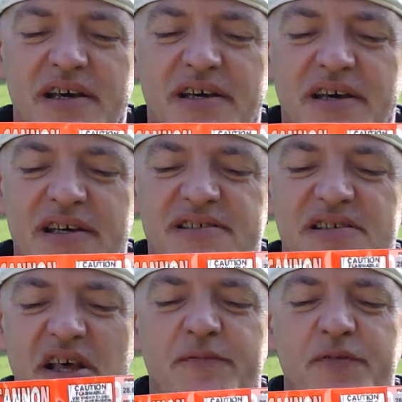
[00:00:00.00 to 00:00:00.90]
it's a
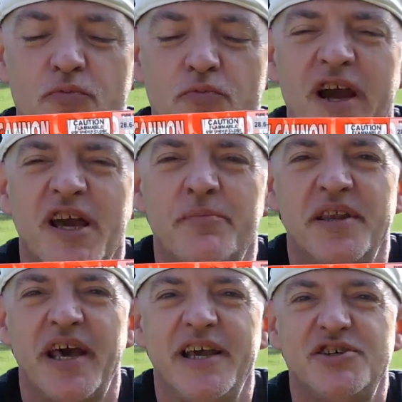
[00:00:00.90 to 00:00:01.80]
definite
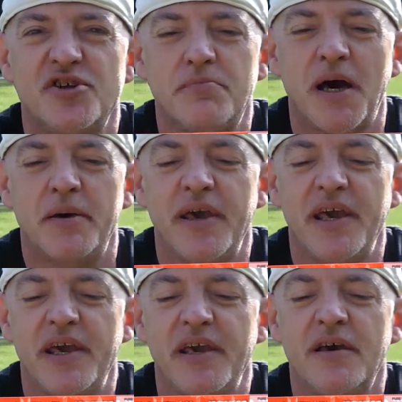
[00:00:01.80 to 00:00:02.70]
recommendation by
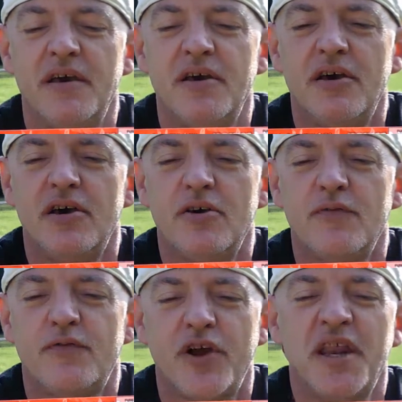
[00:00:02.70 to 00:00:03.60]
me
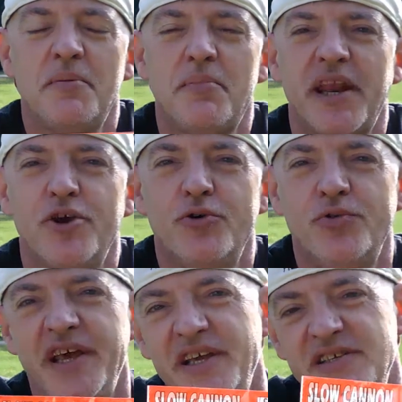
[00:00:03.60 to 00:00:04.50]
for anybody who
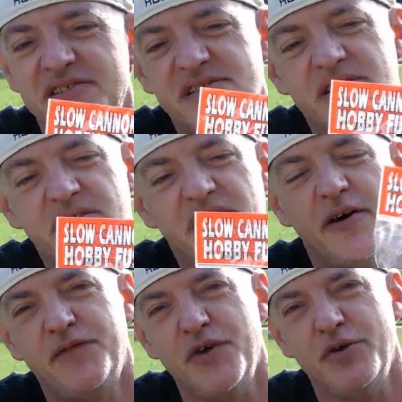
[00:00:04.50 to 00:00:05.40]
needs a
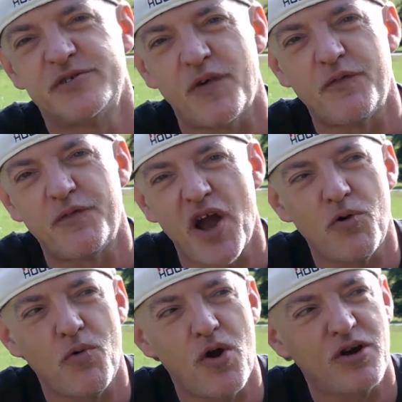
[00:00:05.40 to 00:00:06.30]
fuse for
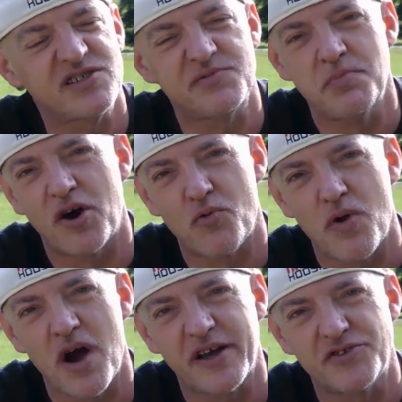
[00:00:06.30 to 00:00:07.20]
fireworks, model
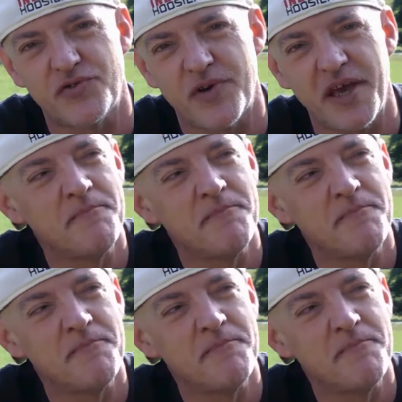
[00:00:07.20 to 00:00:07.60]
rocketry,